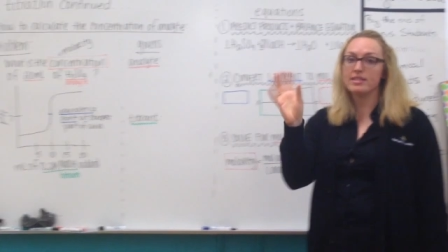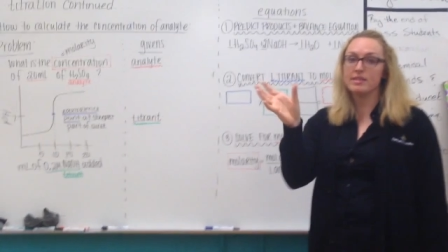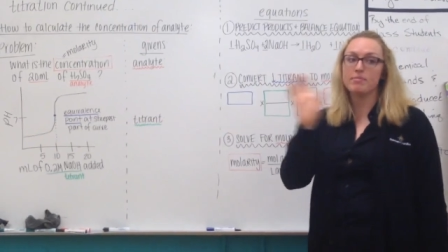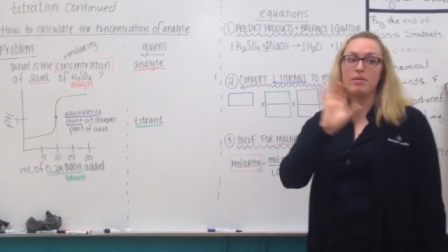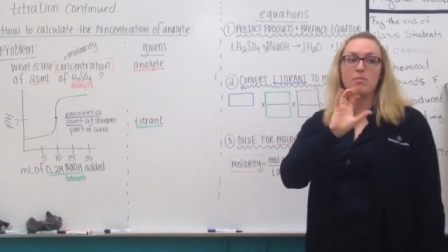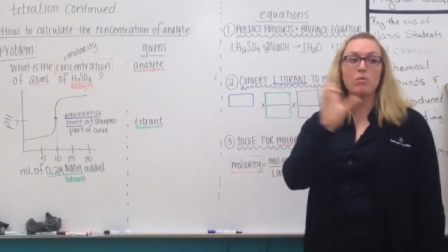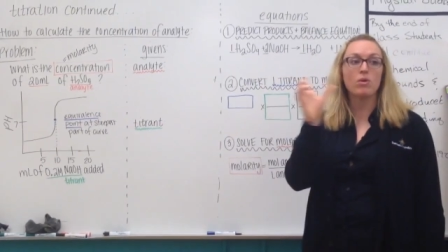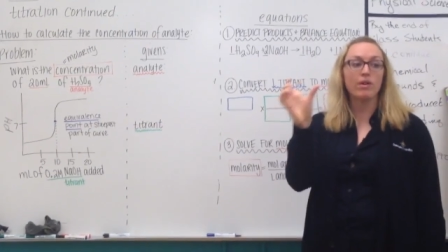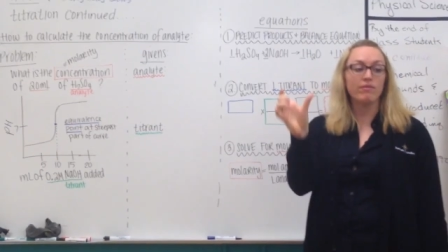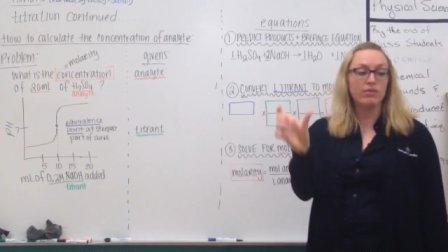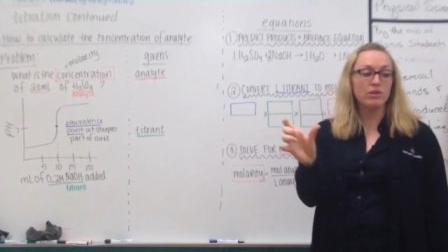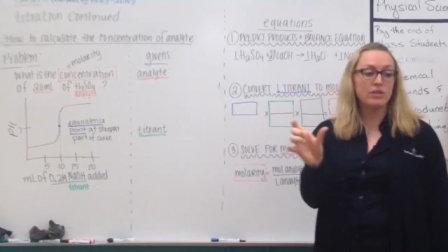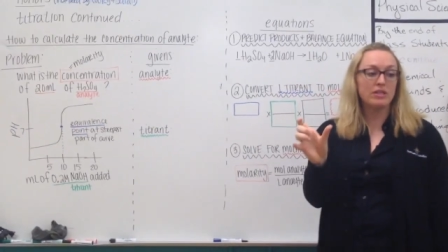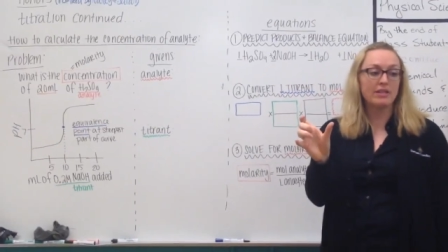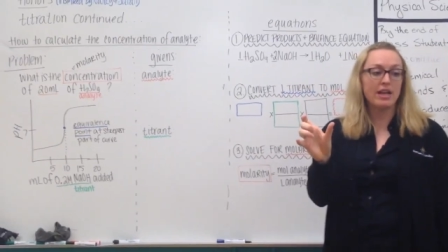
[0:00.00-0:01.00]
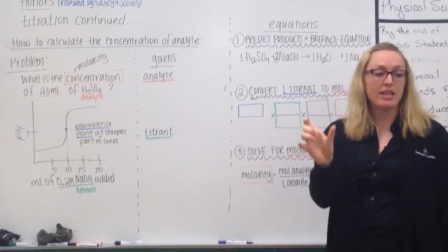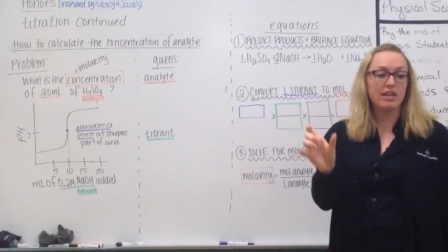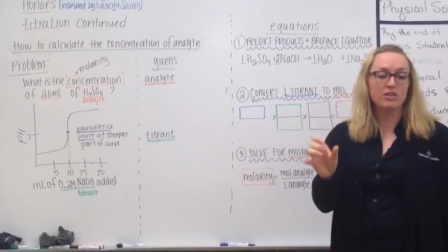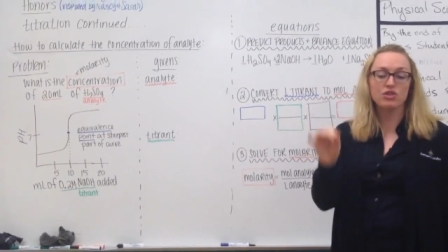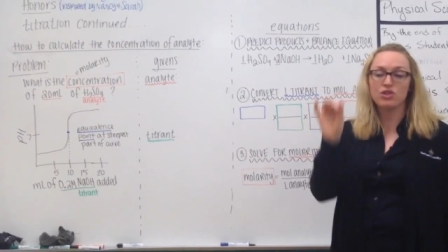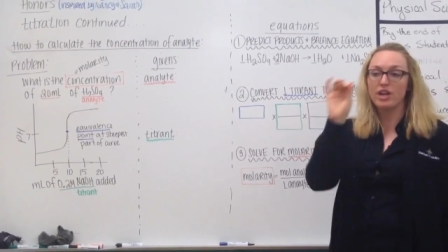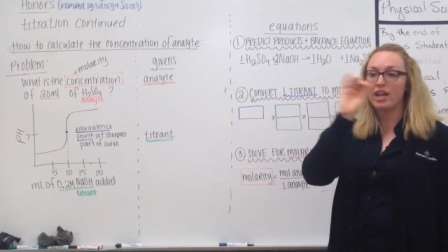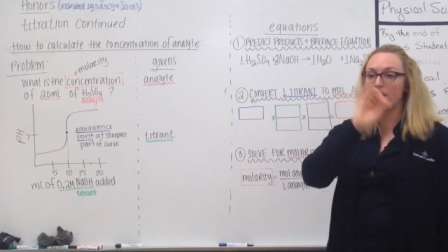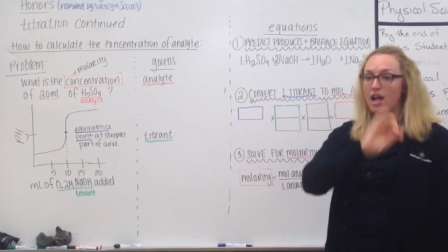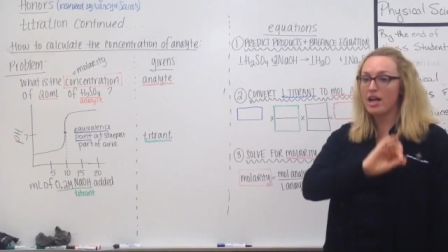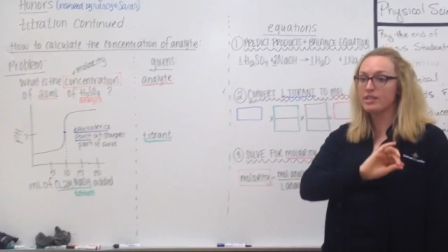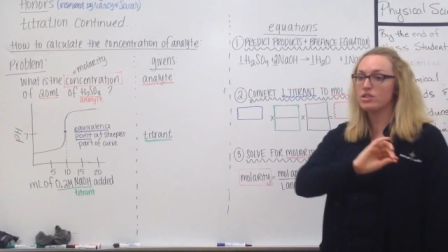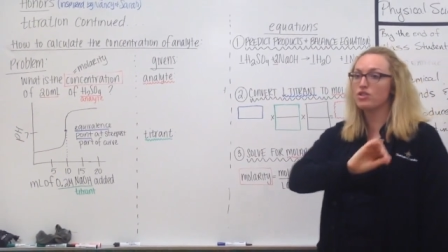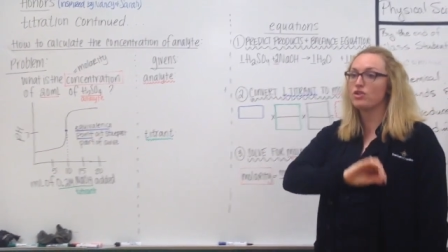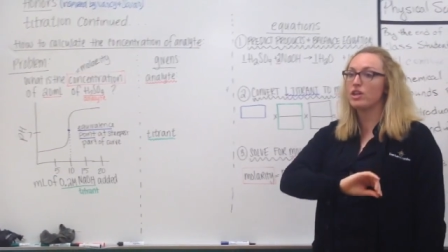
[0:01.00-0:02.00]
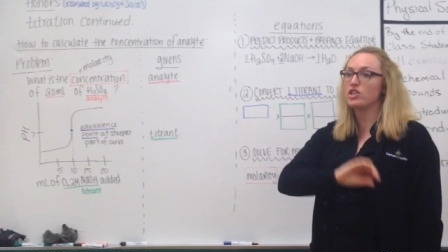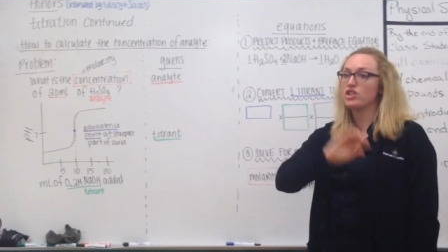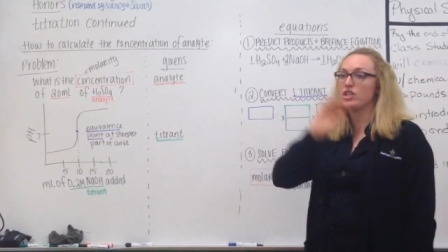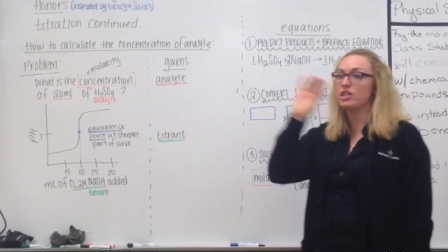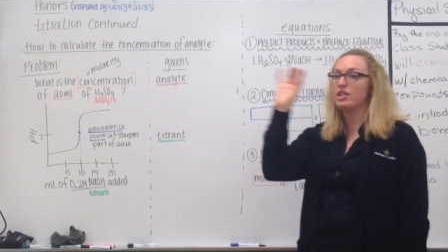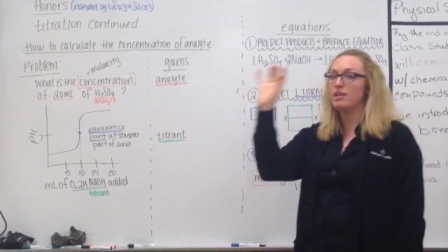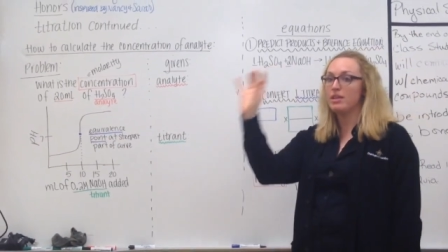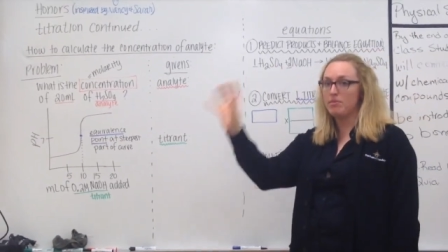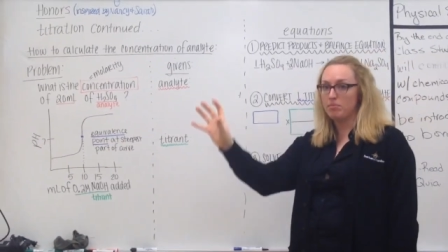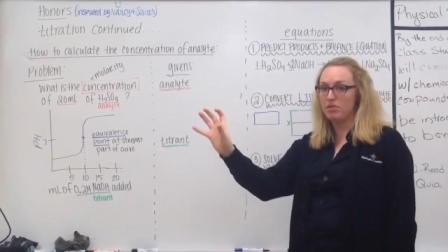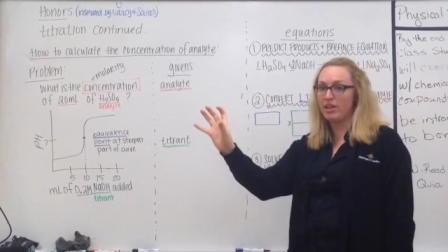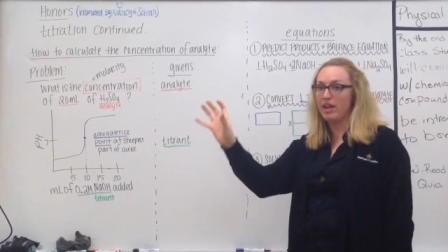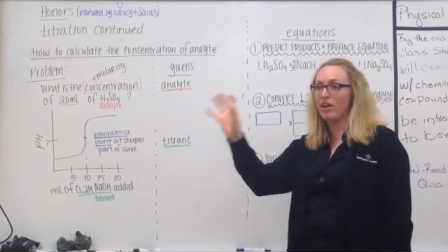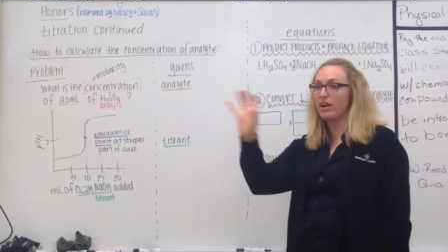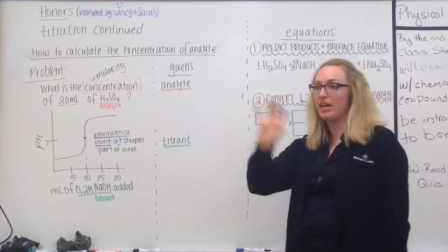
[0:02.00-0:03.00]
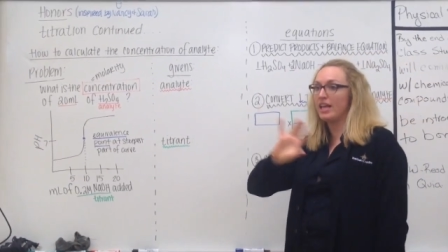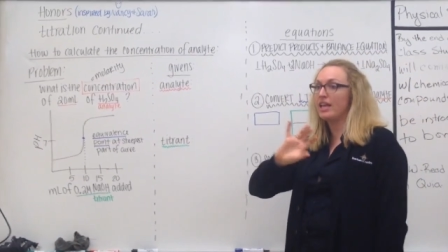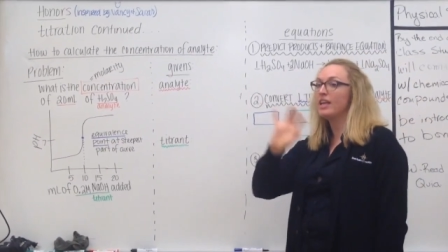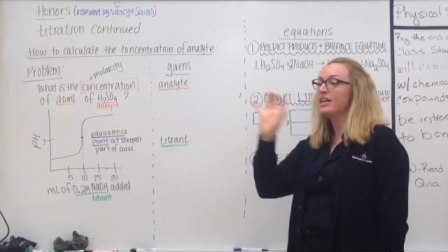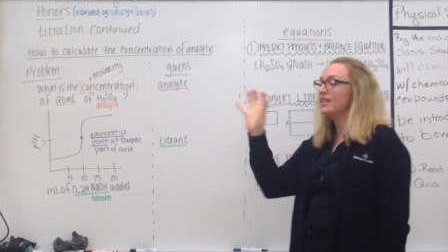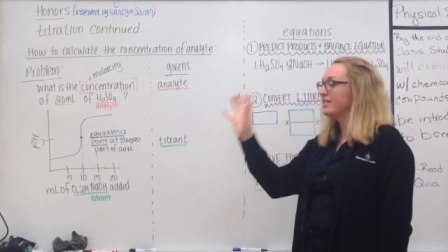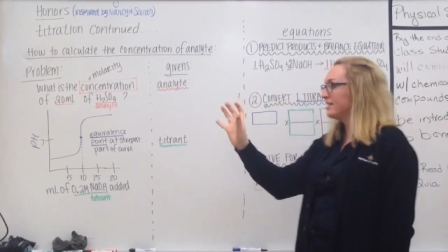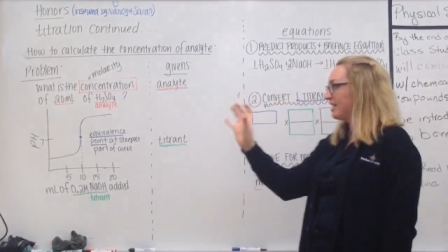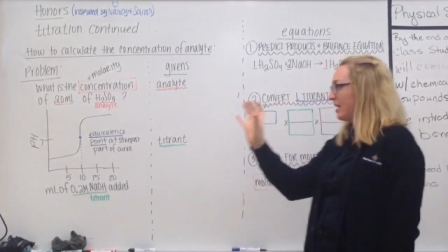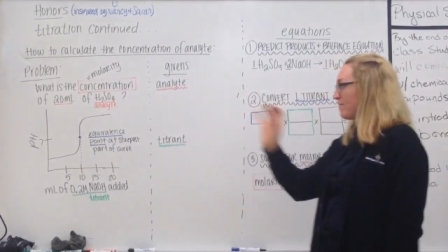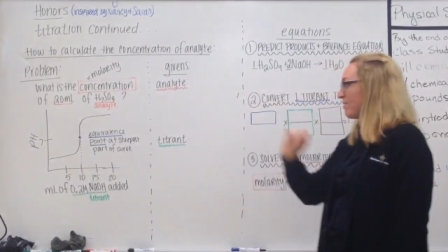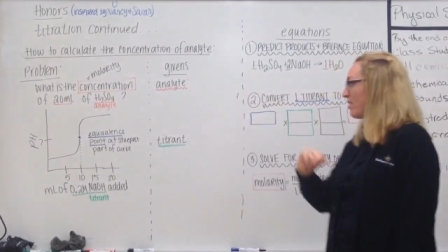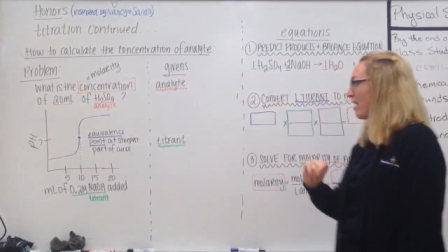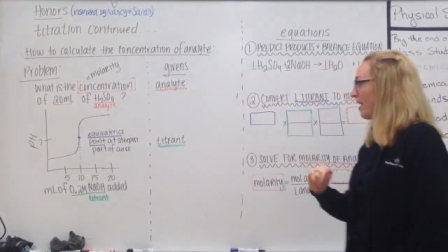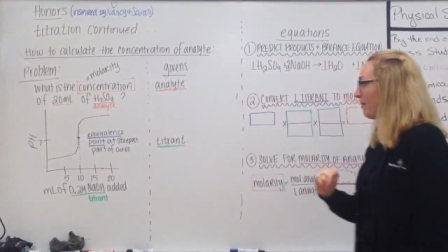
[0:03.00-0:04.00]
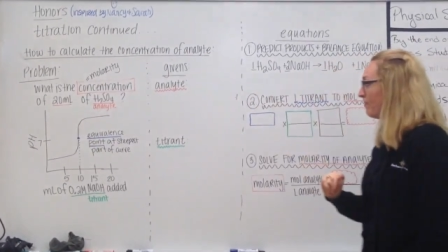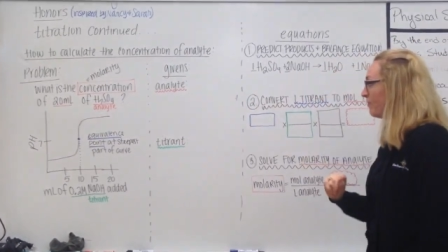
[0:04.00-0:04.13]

some people were confused on that yesterday. Concentration, molarity, same thing.